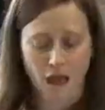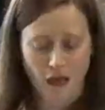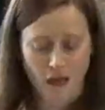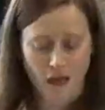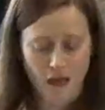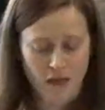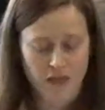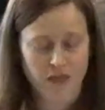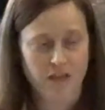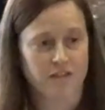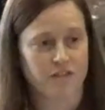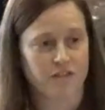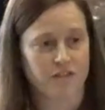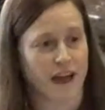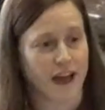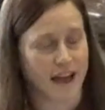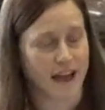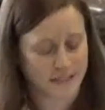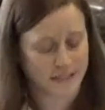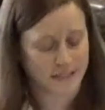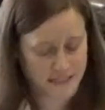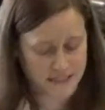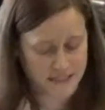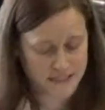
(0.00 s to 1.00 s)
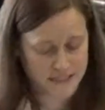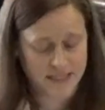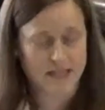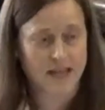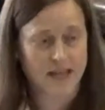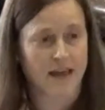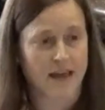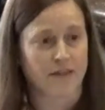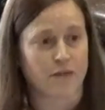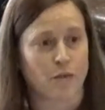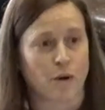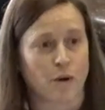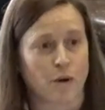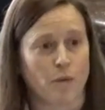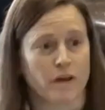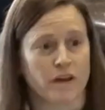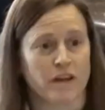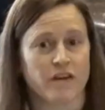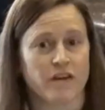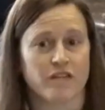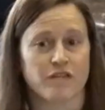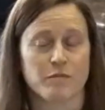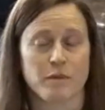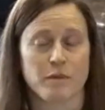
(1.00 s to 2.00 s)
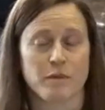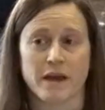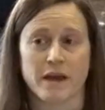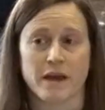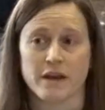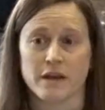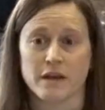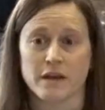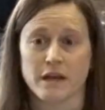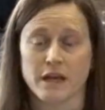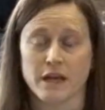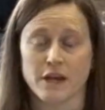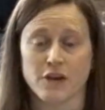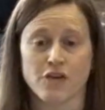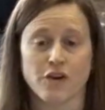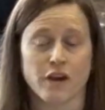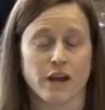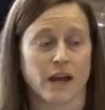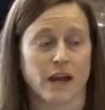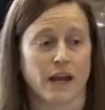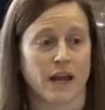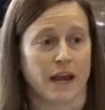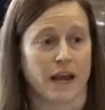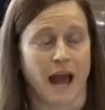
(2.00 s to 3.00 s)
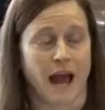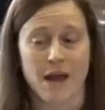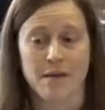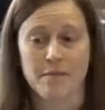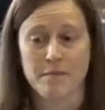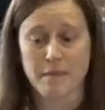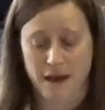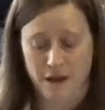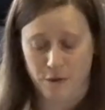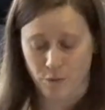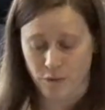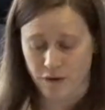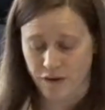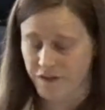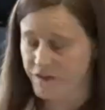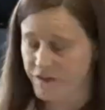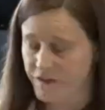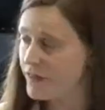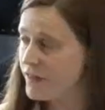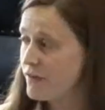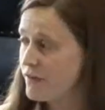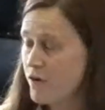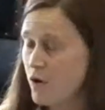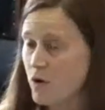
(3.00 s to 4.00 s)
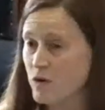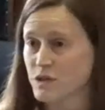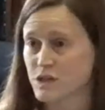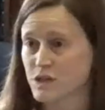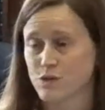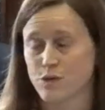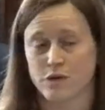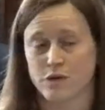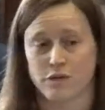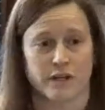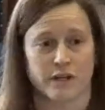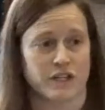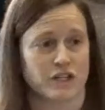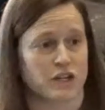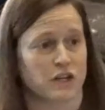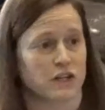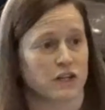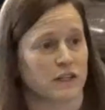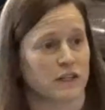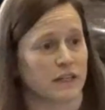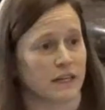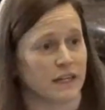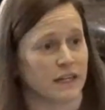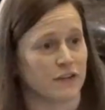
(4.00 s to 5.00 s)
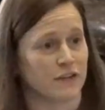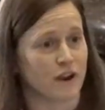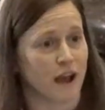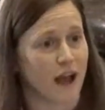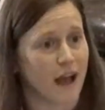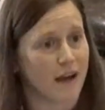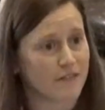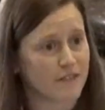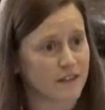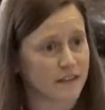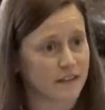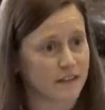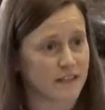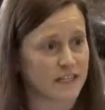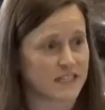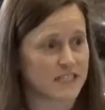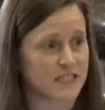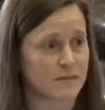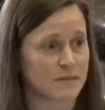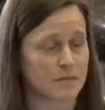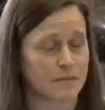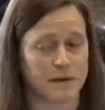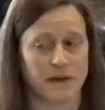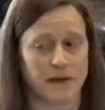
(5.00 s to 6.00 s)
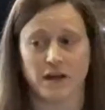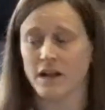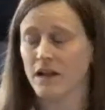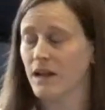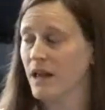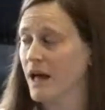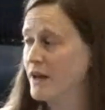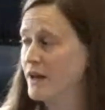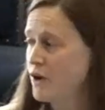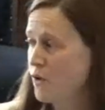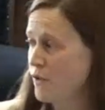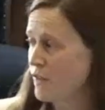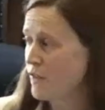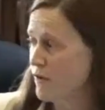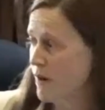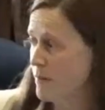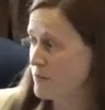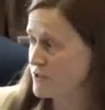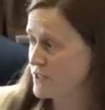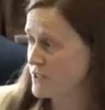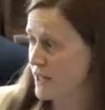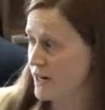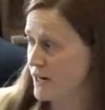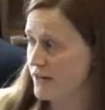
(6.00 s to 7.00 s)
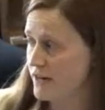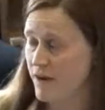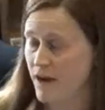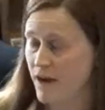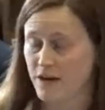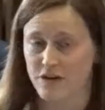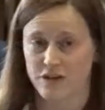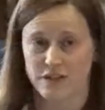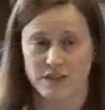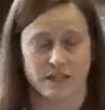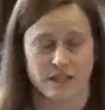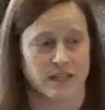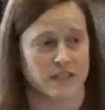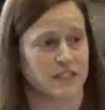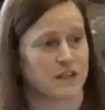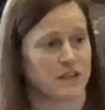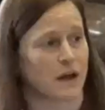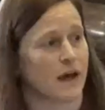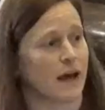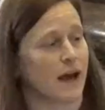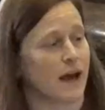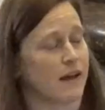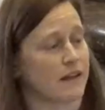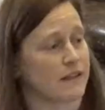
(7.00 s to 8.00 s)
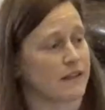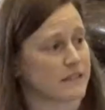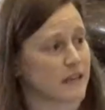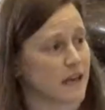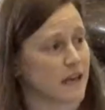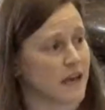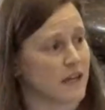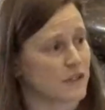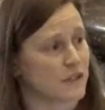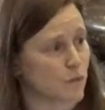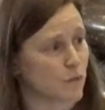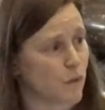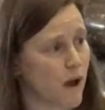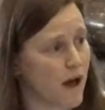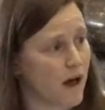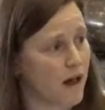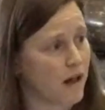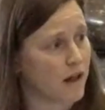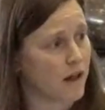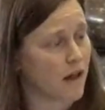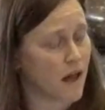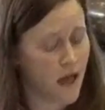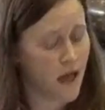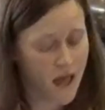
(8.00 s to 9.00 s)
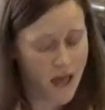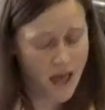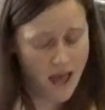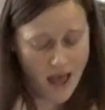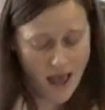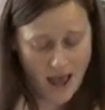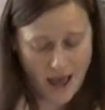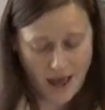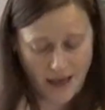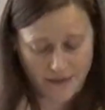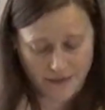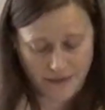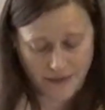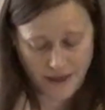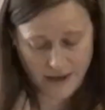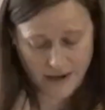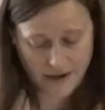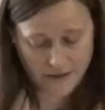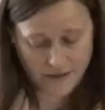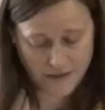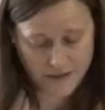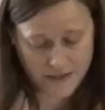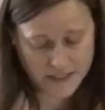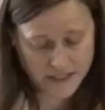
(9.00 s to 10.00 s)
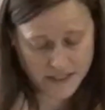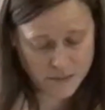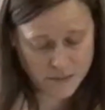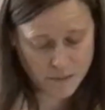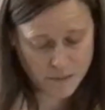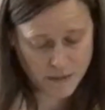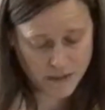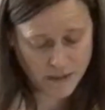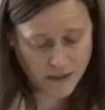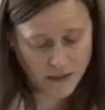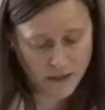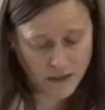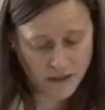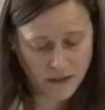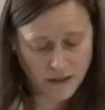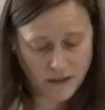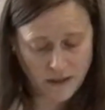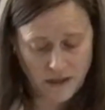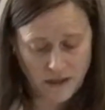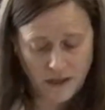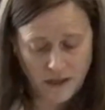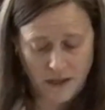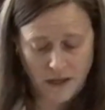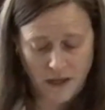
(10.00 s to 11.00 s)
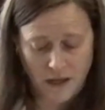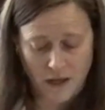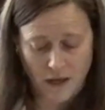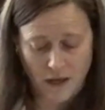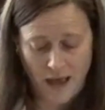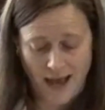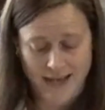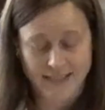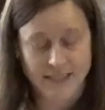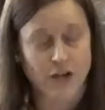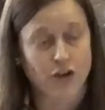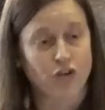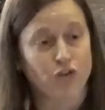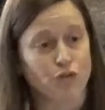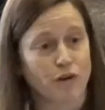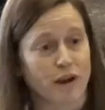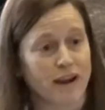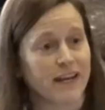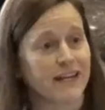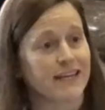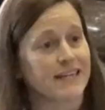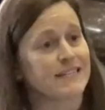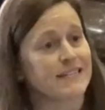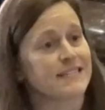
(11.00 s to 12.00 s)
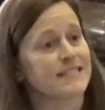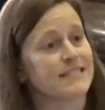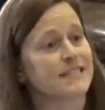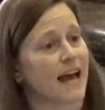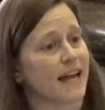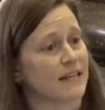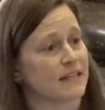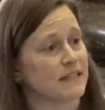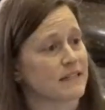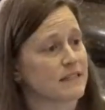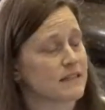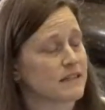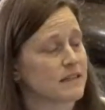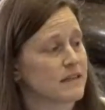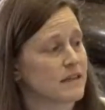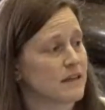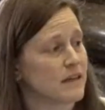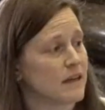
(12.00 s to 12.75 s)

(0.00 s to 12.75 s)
The fact is that what we have been hearing, and I met with the folks who originally drafted this bill, I know that Representative Henderson has as well, and that this bill has a great intent.